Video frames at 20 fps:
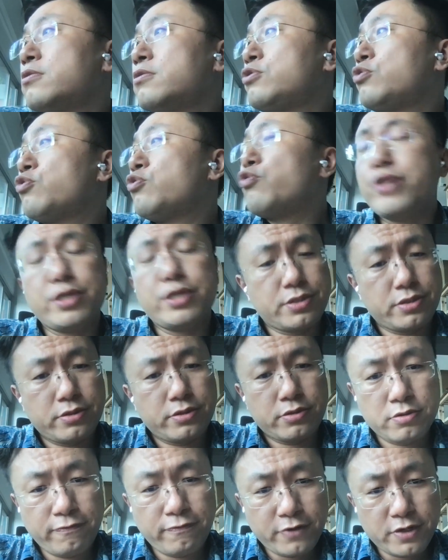Yeah, they did.
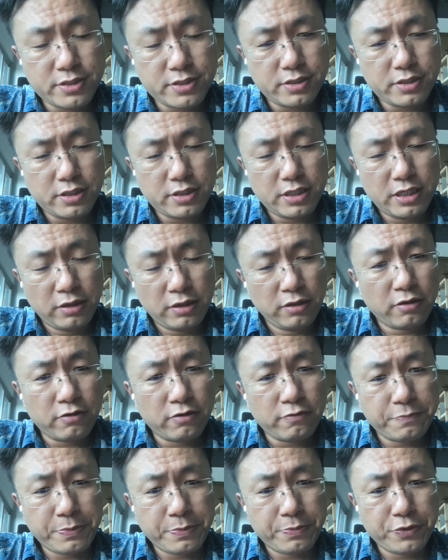So two things. So
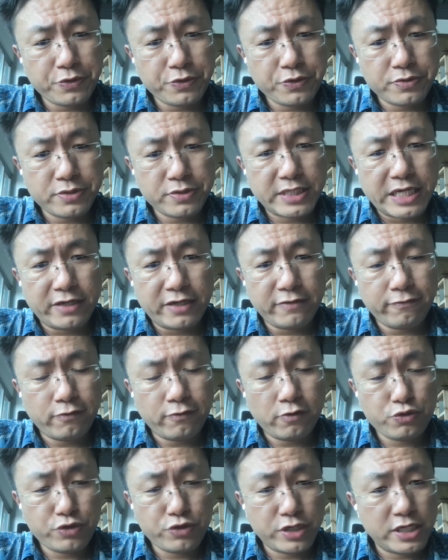first, a lot of
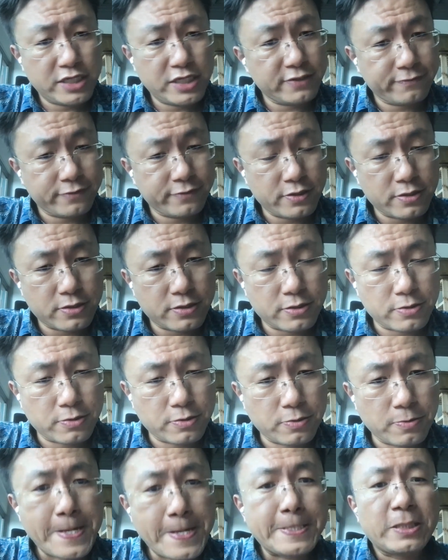people use that for
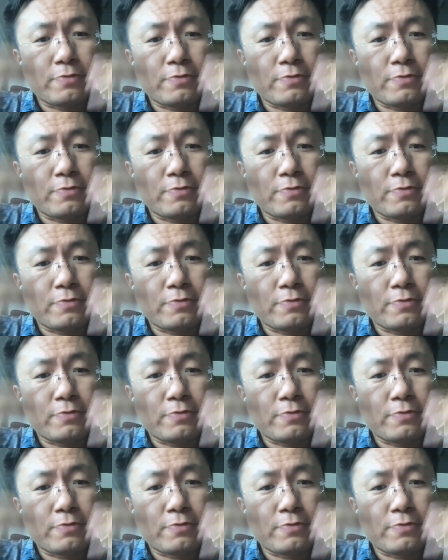transfers.